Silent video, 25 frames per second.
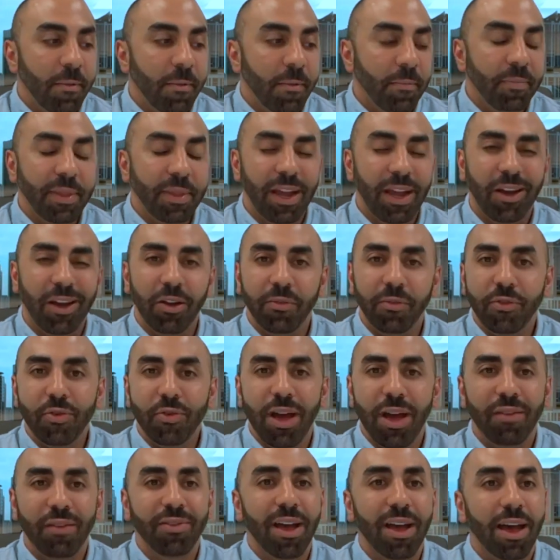Now, if you
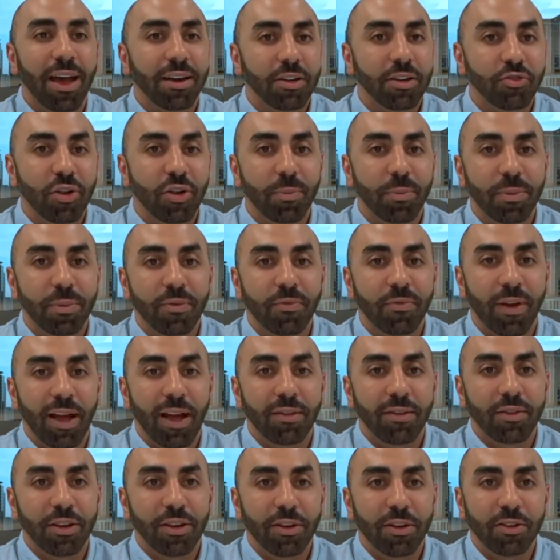haven't had a trip in 5
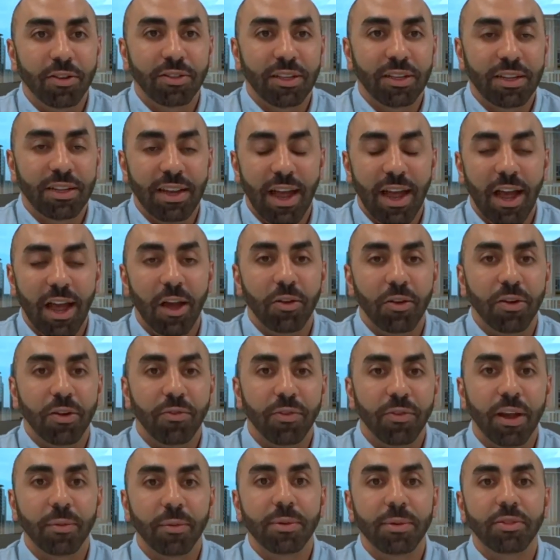years and now your
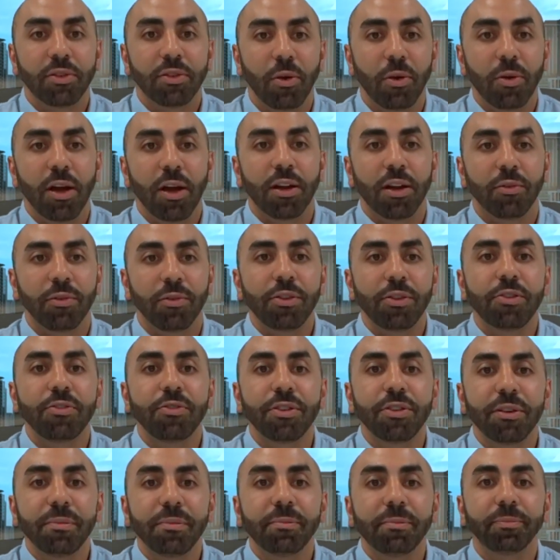family's going on a
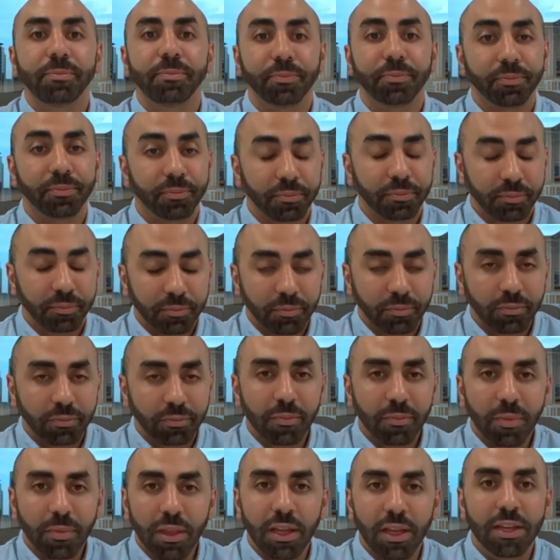reunion
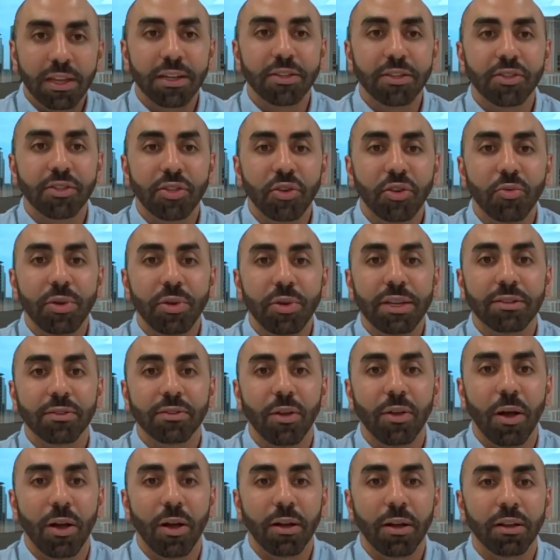and it's 2 weeks
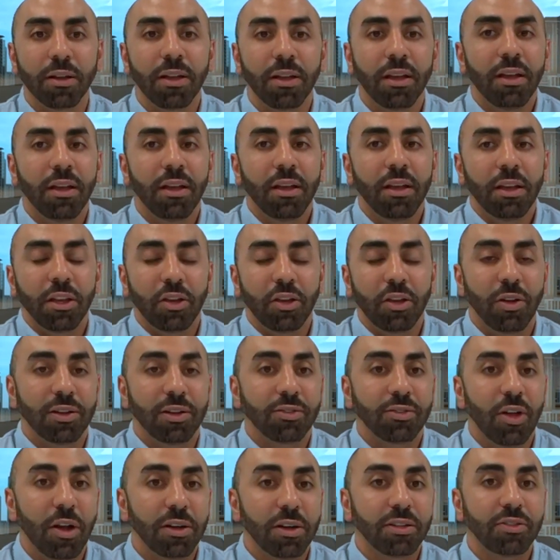long, you know, as
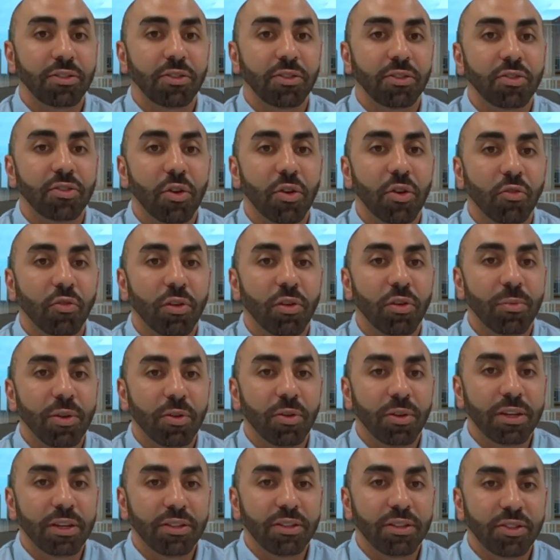long as there's no criminal
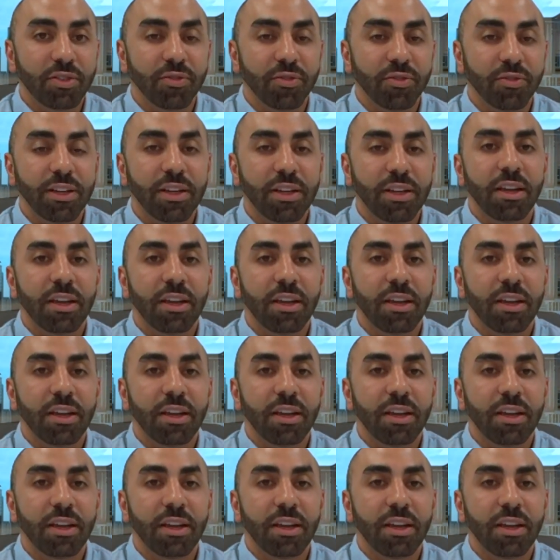history,